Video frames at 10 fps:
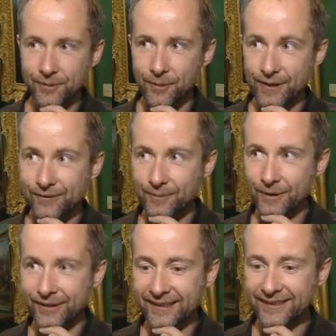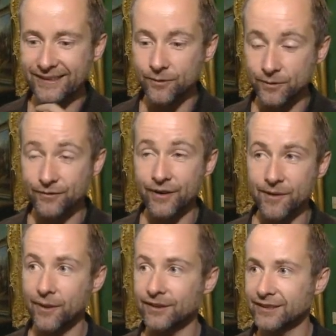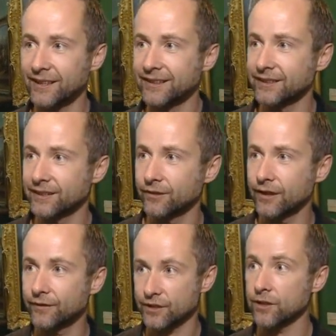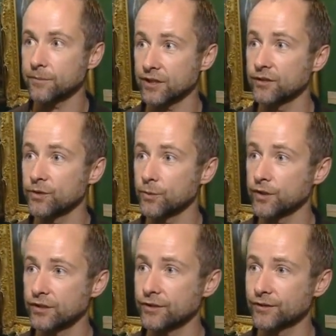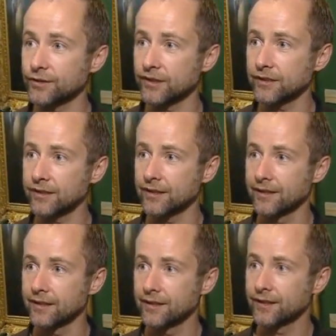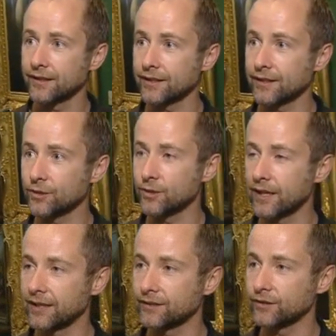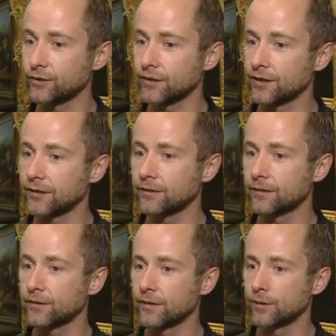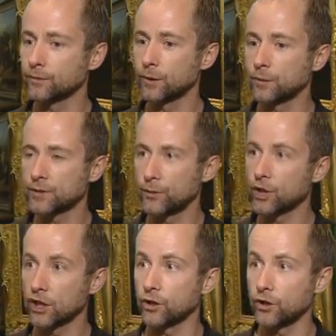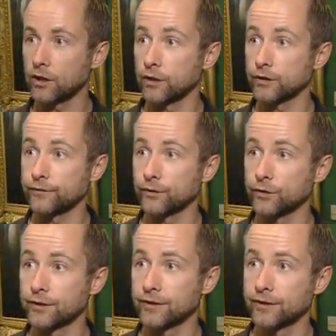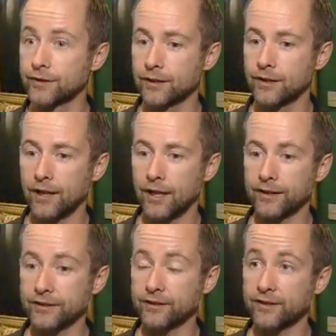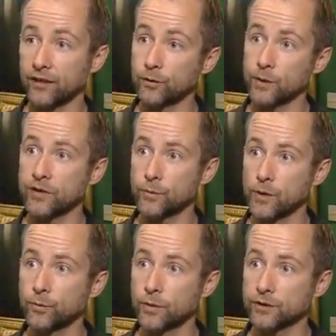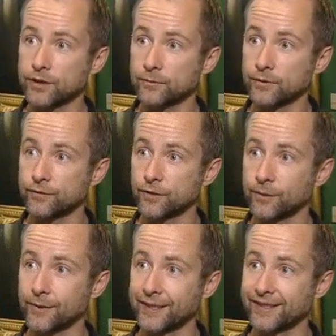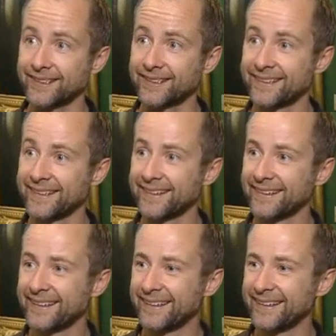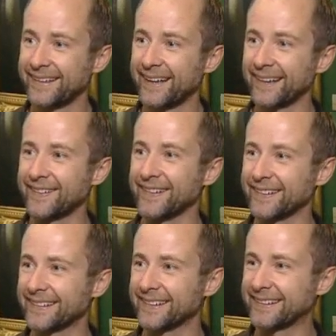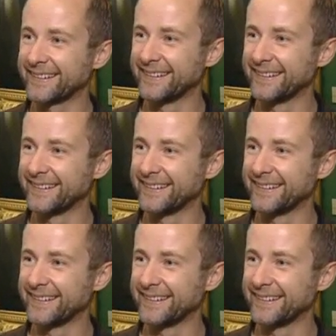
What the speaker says: my wife about it, she was very much like, you know, if it's something you want to do, then go ahead and do it. But we spoke a lot on the phone, and I did tell her where the will was before I went. I really did.